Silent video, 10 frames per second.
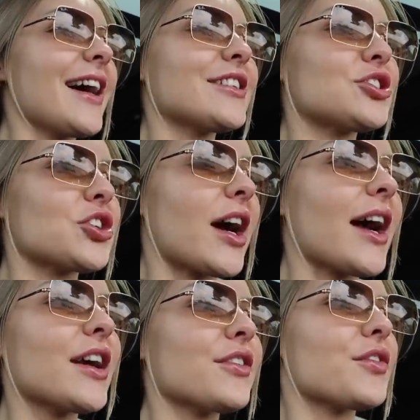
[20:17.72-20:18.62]
I
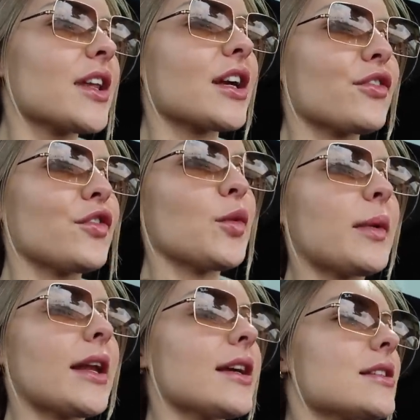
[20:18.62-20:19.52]
try for like a few
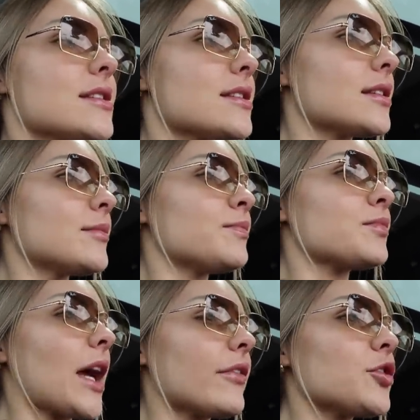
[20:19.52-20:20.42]
minutes
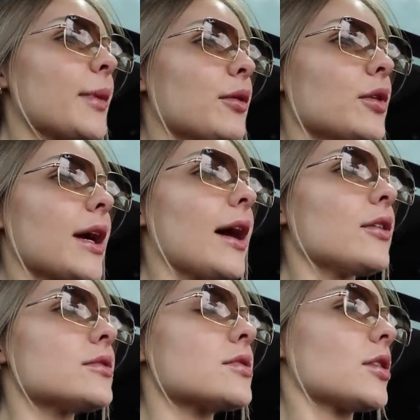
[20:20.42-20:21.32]
after my
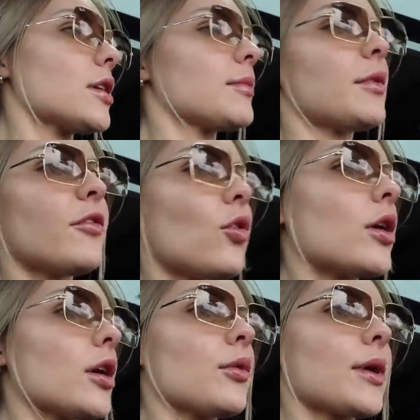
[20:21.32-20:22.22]
workouts or
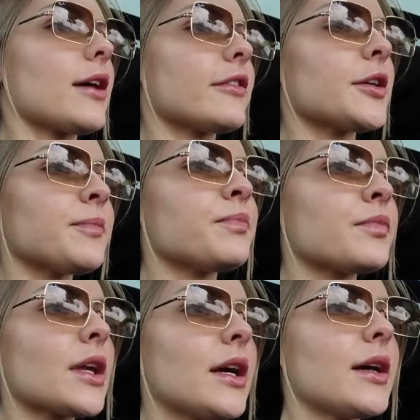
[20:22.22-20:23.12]
before or whatever.
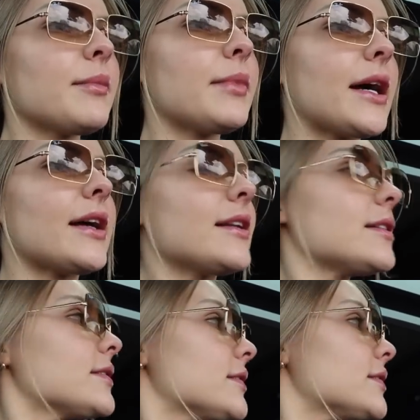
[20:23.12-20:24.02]
But
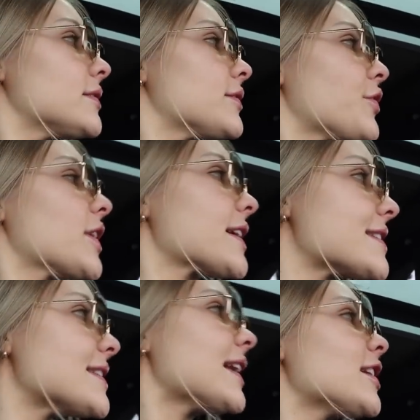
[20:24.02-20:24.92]
for an
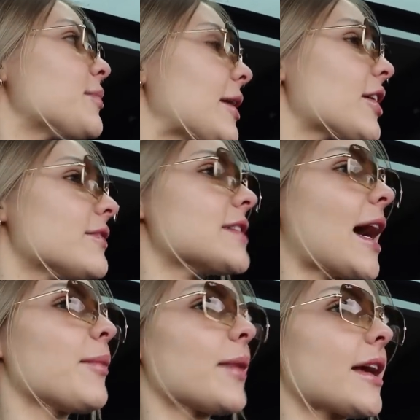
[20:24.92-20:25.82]
extended period of
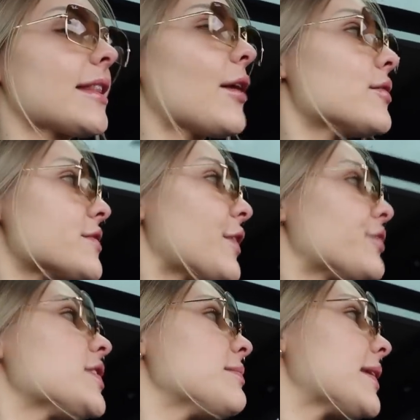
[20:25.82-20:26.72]
time, like that was
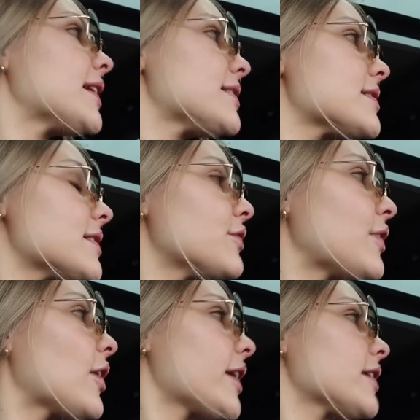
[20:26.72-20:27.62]
50 minutes. It
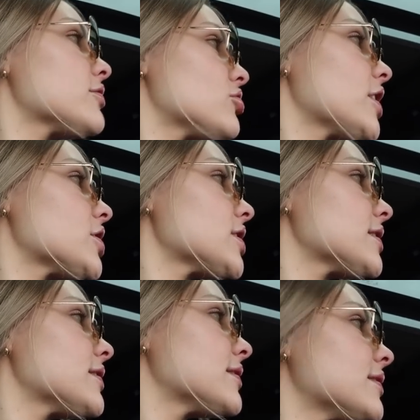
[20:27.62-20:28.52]
felt like a stretching.